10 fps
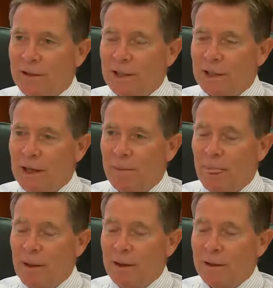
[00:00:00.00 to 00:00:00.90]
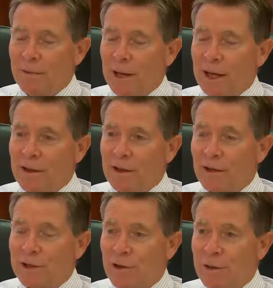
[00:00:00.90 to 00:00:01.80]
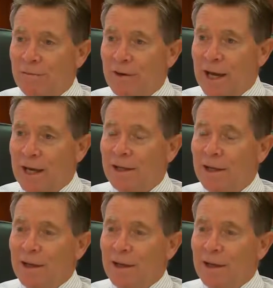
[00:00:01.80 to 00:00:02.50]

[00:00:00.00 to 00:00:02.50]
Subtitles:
the man in the ice cream van,